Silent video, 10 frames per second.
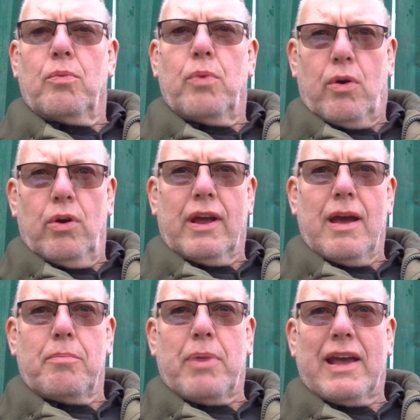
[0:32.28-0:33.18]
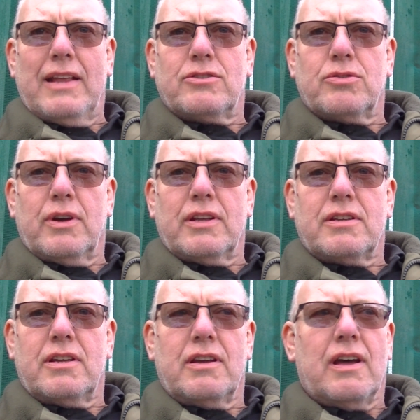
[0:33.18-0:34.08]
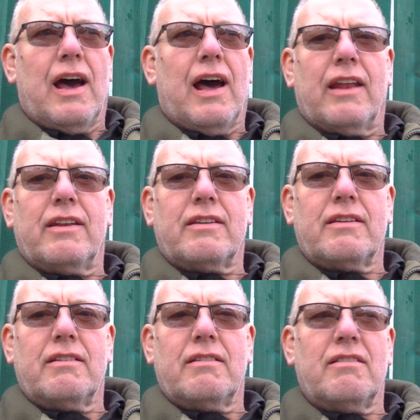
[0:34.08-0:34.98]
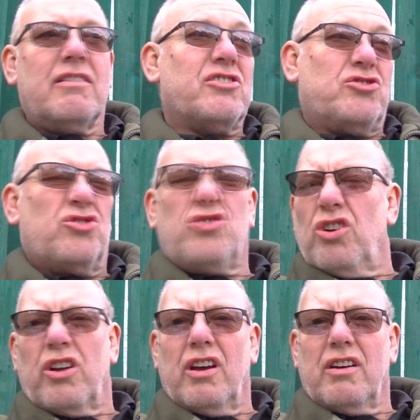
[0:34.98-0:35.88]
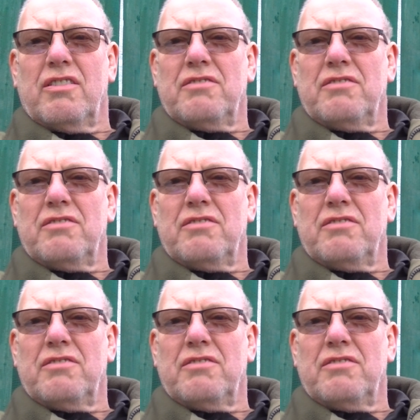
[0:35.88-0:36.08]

We're going to get back into it and let's just show you